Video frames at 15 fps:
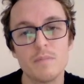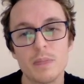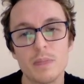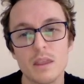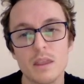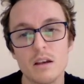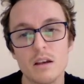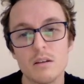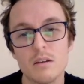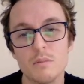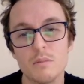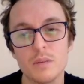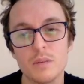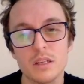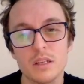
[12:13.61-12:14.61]

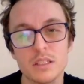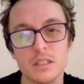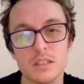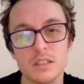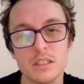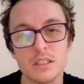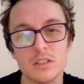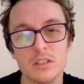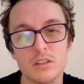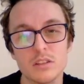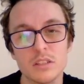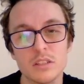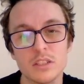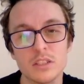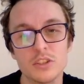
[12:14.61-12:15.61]
but is this on
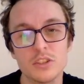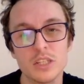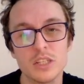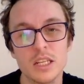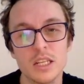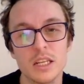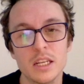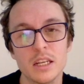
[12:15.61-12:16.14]
this G here,